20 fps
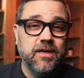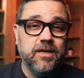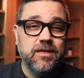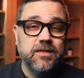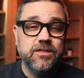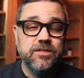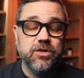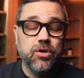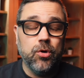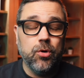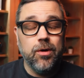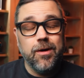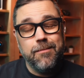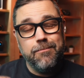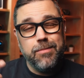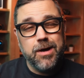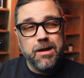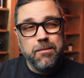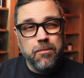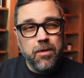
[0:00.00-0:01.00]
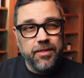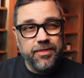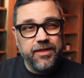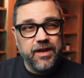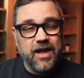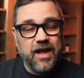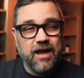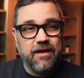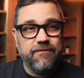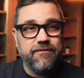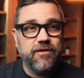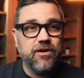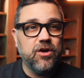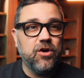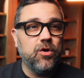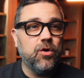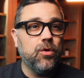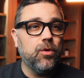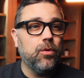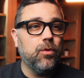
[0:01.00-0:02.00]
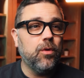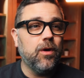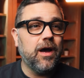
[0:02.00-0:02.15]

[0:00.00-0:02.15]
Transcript: So about a month and a half ago,